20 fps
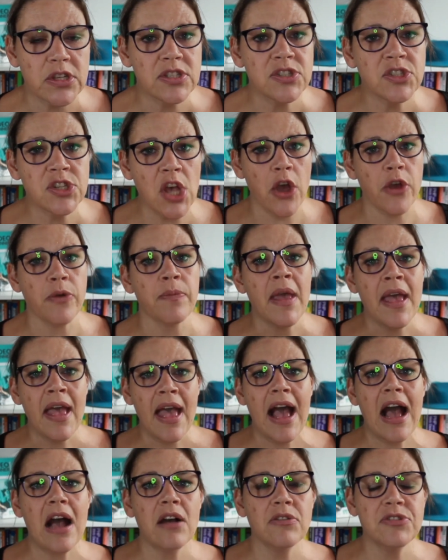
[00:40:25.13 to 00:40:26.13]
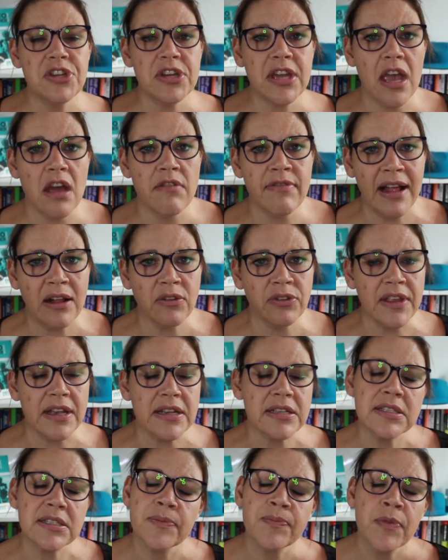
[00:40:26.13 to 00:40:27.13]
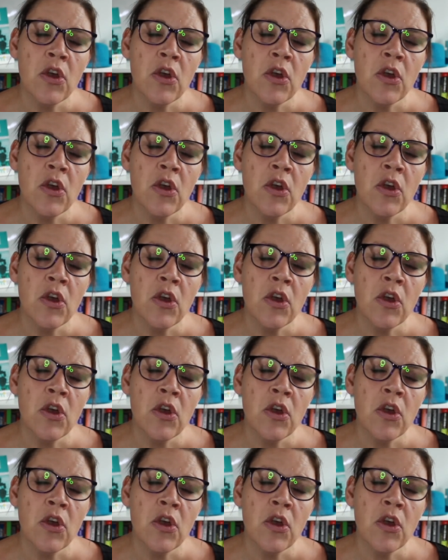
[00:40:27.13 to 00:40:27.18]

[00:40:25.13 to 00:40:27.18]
So how do you get around this?